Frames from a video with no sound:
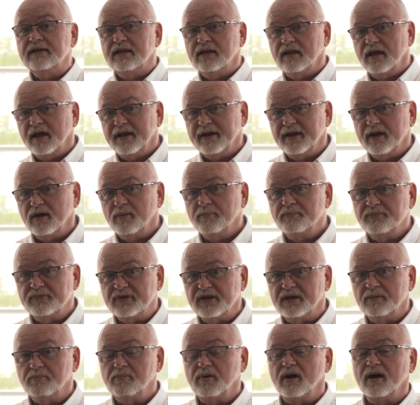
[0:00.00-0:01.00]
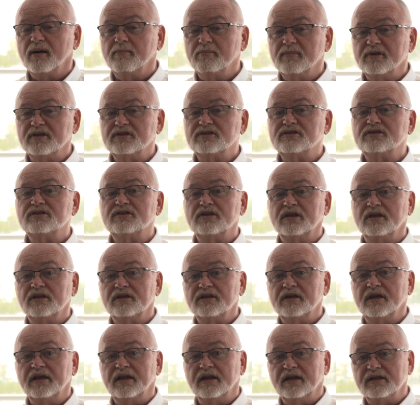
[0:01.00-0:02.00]
lining up the apartments
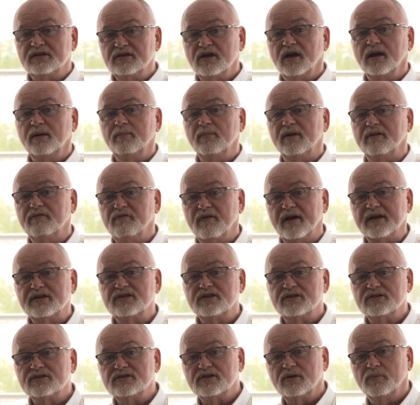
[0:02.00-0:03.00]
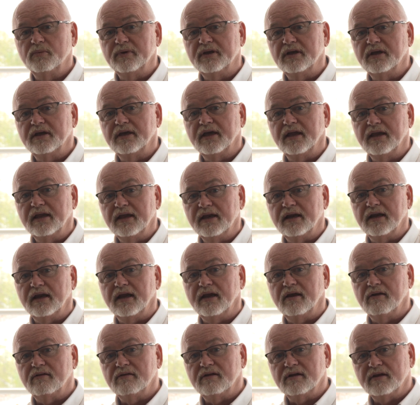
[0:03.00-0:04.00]
in a timely fashion so we could get in and
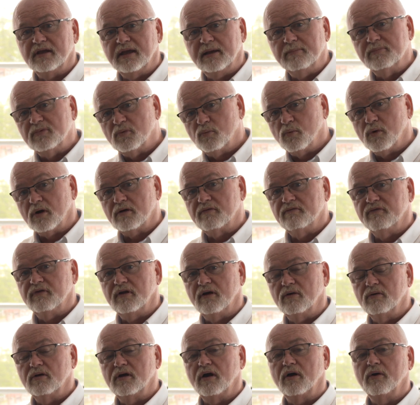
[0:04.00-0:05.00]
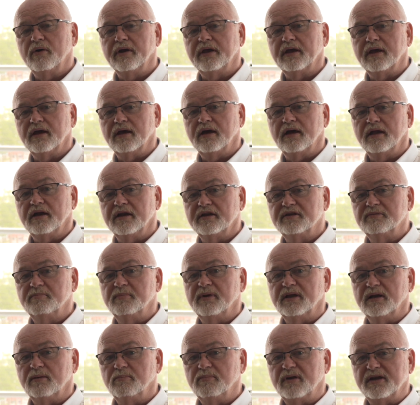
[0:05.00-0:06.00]
out and keep the workflow going, and it's
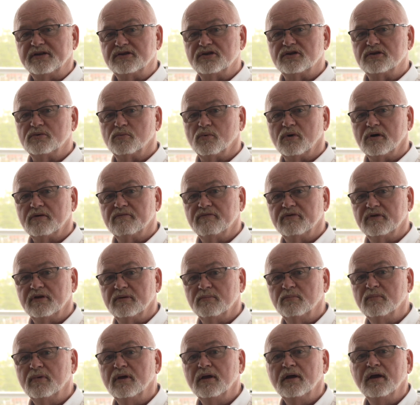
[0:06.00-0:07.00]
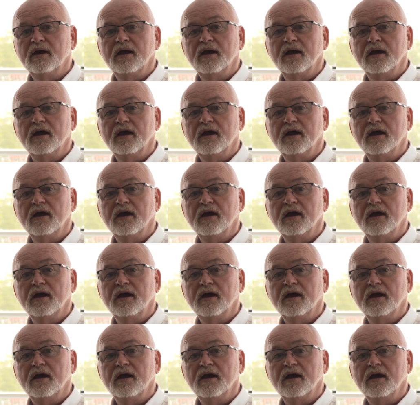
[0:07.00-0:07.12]
been a pleasure to work for them.